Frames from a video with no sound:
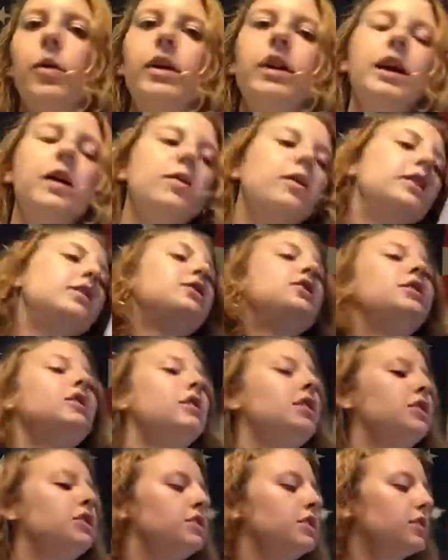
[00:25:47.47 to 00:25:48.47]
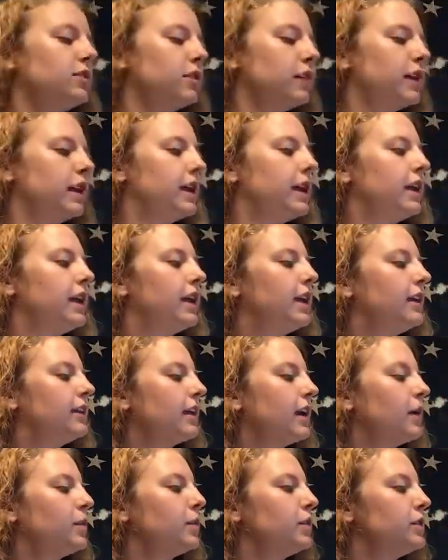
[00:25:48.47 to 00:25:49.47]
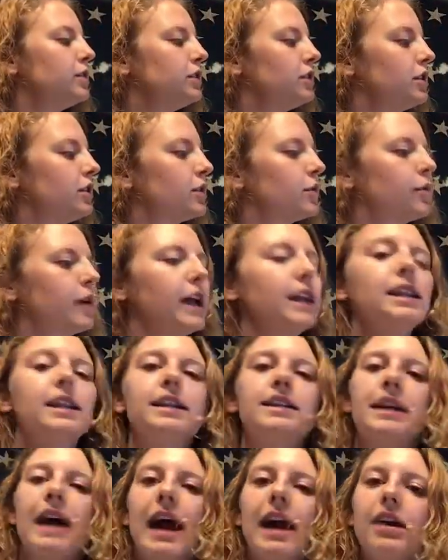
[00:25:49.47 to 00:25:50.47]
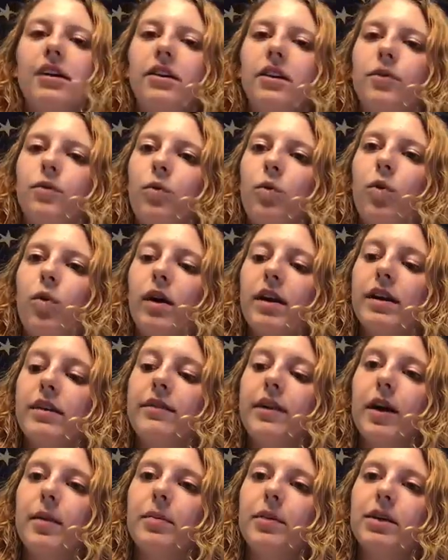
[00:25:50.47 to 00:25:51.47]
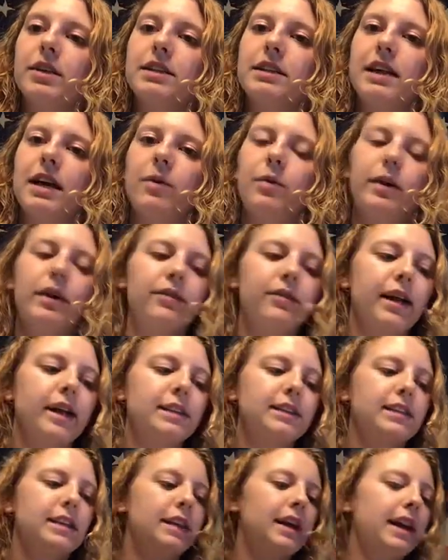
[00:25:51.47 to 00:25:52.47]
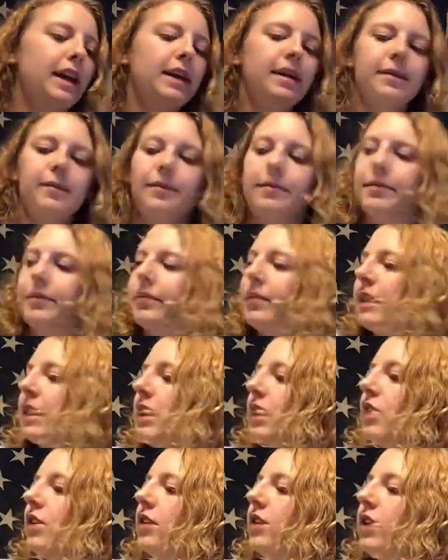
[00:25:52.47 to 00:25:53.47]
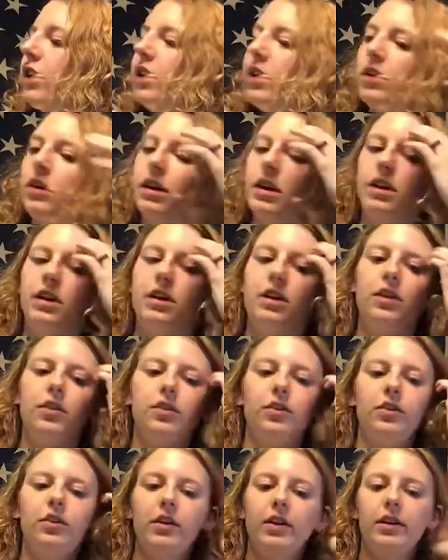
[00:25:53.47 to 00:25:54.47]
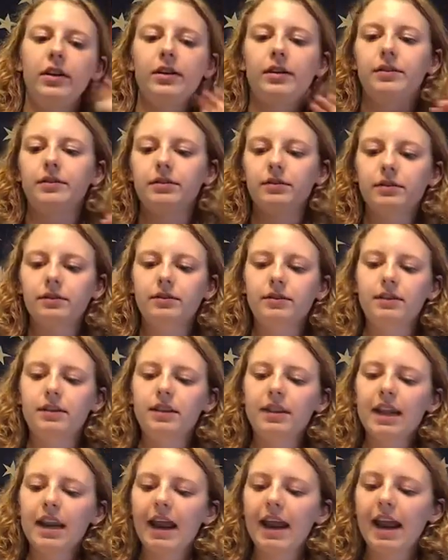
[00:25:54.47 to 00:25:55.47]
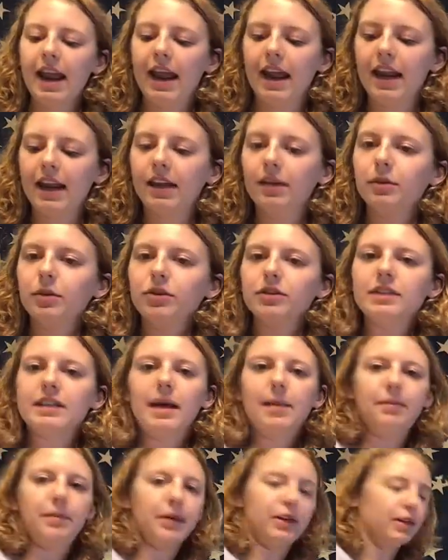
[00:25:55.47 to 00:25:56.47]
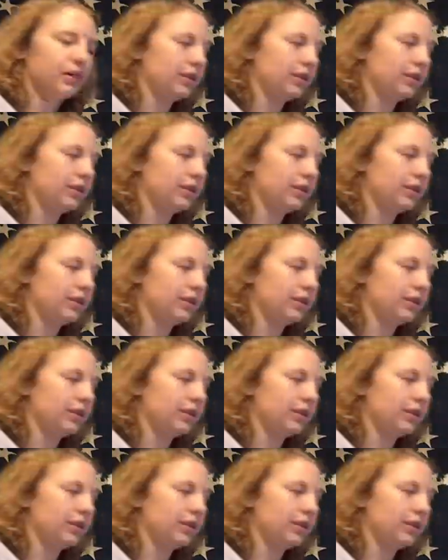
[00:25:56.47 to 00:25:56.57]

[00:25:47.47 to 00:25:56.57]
I want you to do is I want you to write the title of one of our books that we read today. So you can use Animals That Build